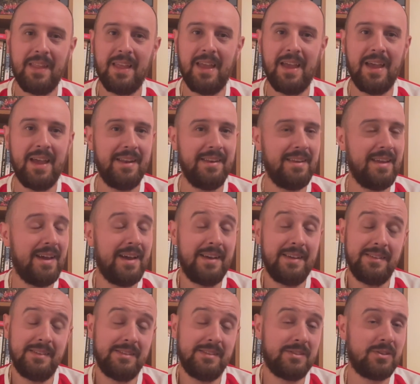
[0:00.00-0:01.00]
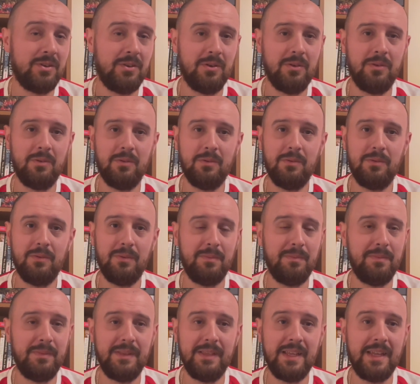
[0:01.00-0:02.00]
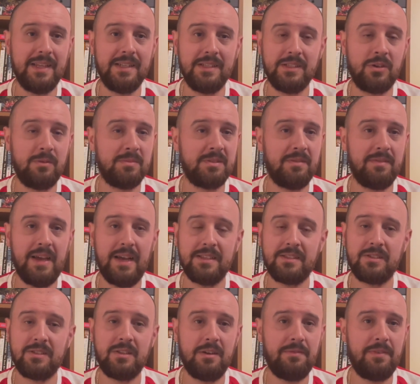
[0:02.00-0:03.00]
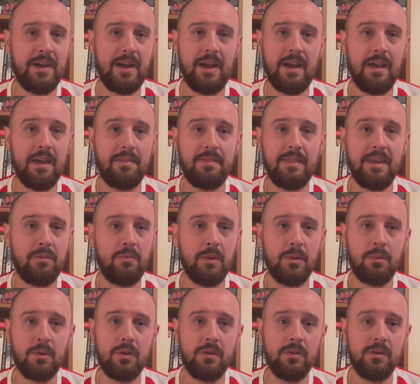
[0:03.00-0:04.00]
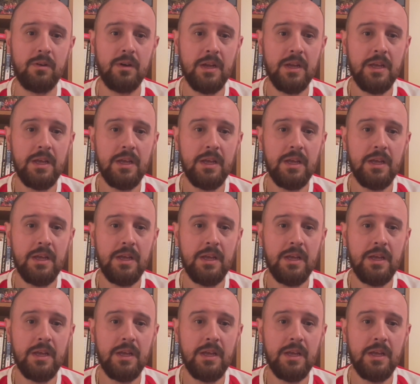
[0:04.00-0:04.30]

And yeah, so in terms of that stuff, I think we were